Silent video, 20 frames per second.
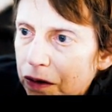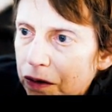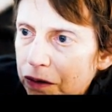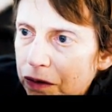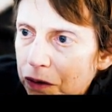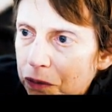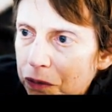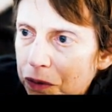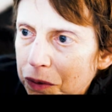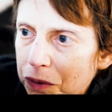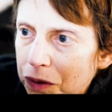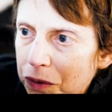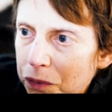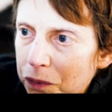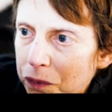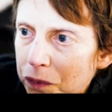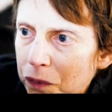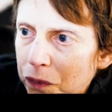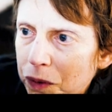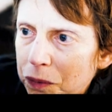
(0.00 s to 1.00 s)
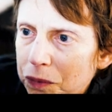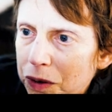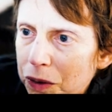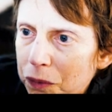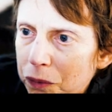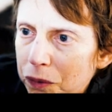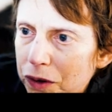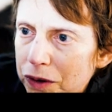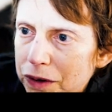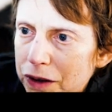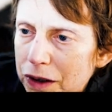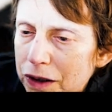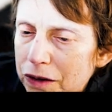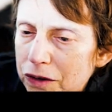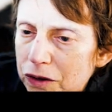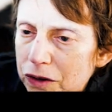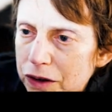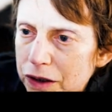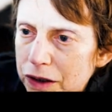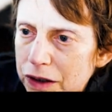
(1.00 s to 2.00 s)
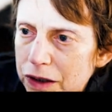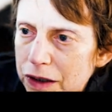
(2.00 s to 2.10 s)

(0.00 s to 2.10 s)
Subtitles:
So we might want to take a look at